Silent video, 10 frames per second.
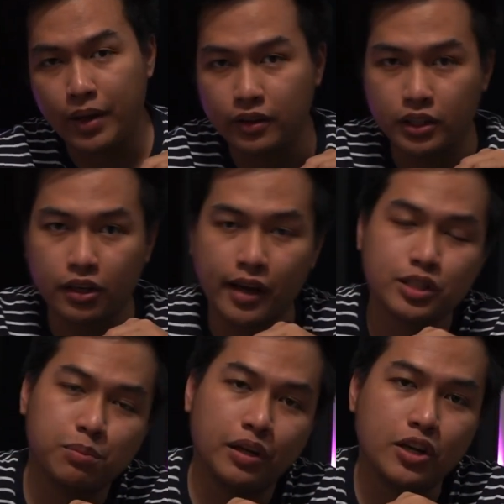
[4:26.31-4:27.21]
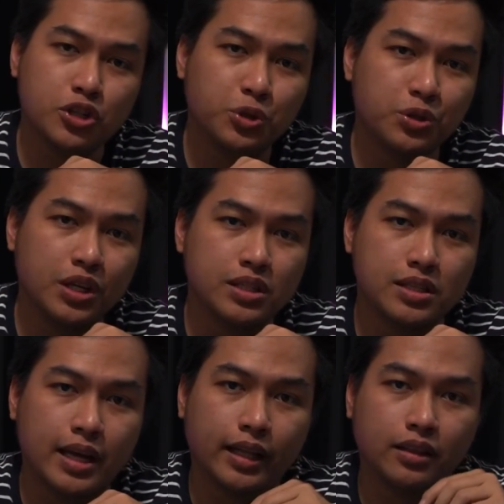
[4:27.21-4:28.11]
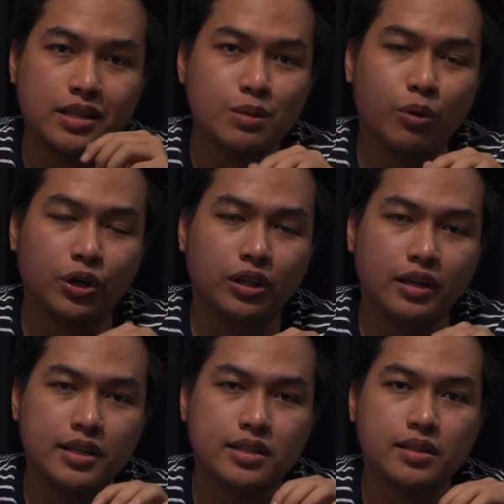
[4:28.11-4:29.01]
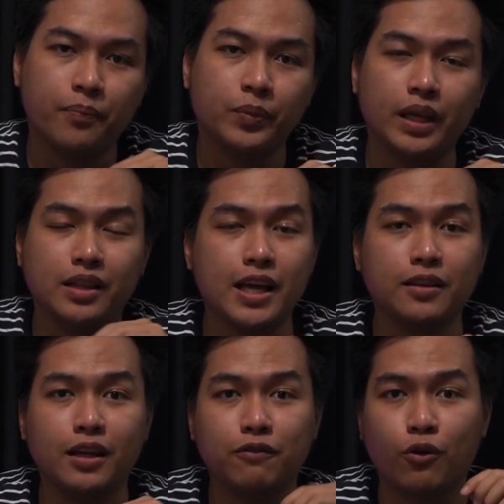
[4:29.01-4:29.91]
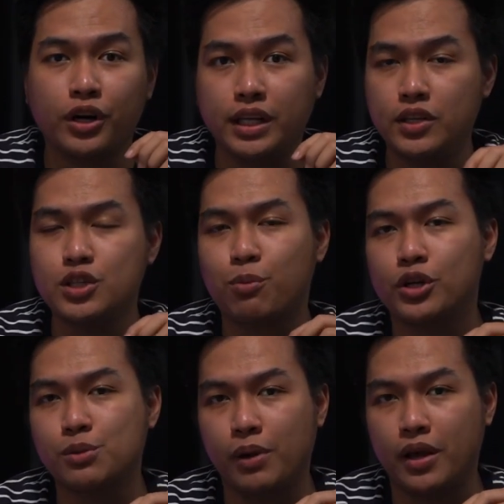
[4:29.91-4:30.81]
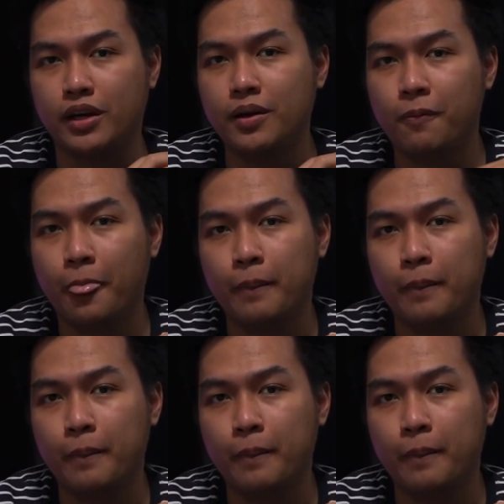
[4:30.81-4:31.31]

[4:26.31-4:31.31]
and their explanation to this is that this model is intended for esports player,